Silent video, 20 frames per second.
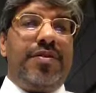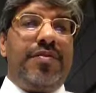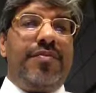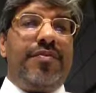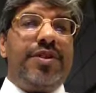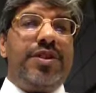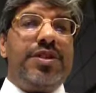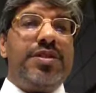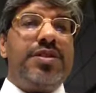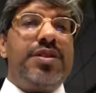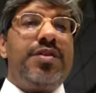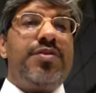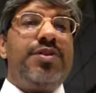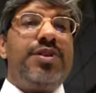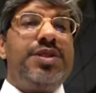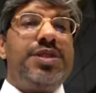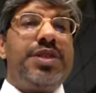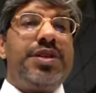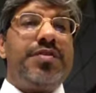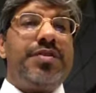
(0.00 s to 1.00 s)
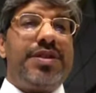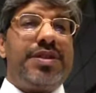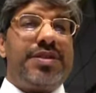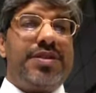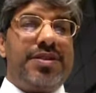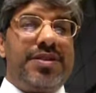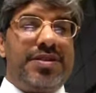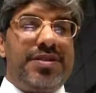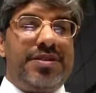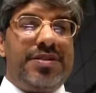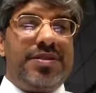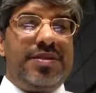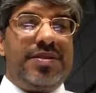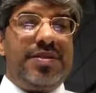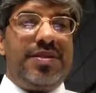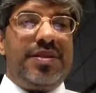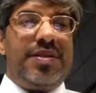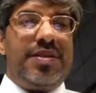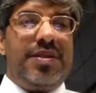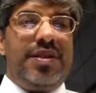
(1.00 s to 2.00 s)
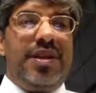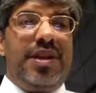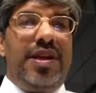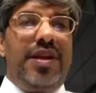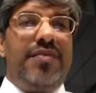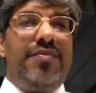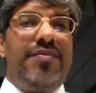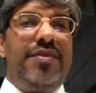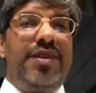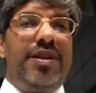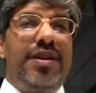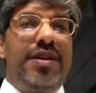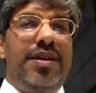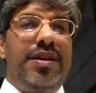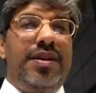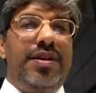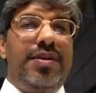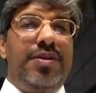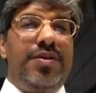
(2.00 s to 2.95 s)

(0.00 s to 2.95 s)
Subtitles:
what is the consequences if they